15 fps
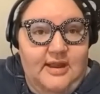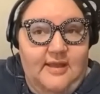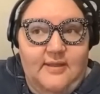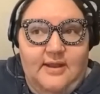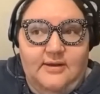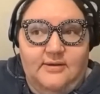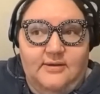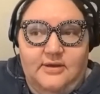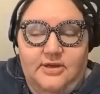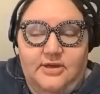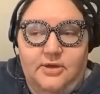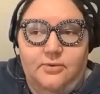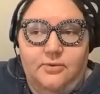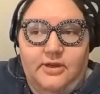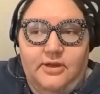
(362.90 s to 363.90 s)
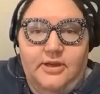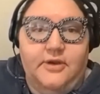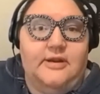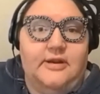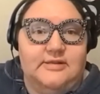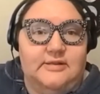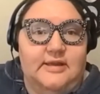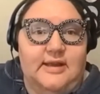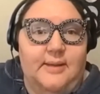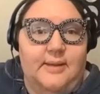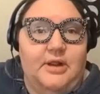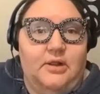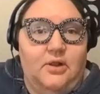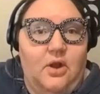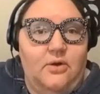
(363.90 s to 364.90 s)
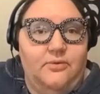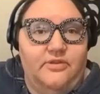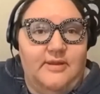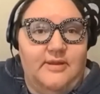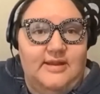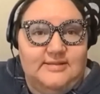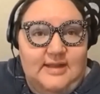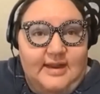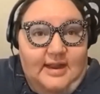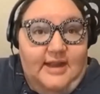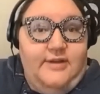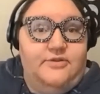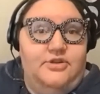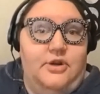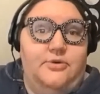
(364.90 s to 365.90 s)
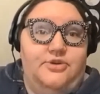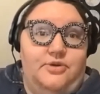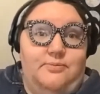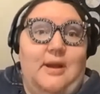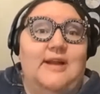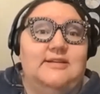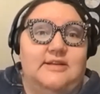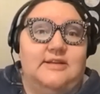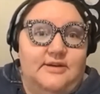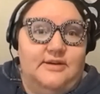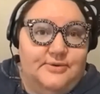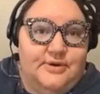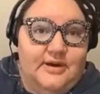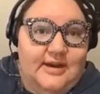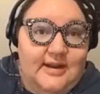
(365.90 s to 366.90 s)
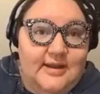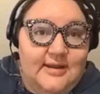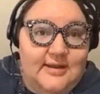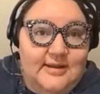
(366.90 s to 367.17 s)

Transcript: and then you curiously coming along with me as I kind of showed you my territory